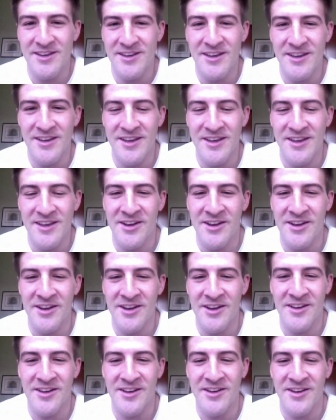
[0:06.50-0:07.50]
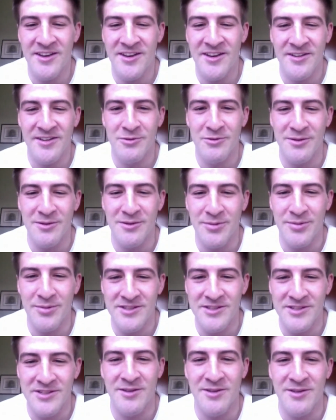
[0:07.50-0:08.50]
and working
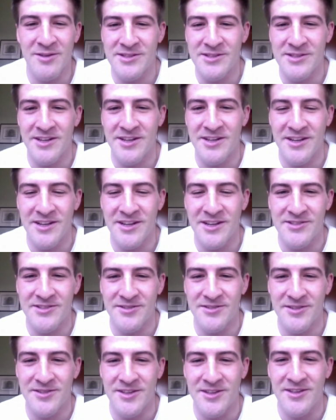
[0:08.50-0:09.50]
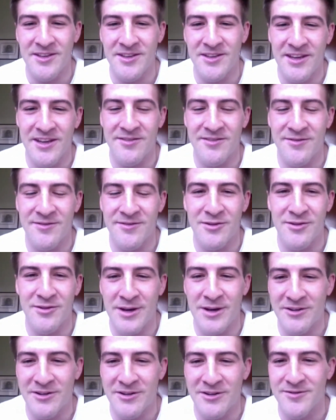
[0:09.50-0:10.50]
part-time at Sennheiser, the headphone and
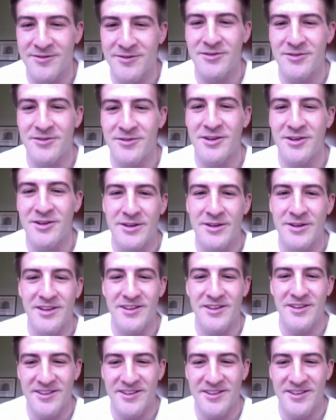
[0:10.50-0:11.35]
microphone company.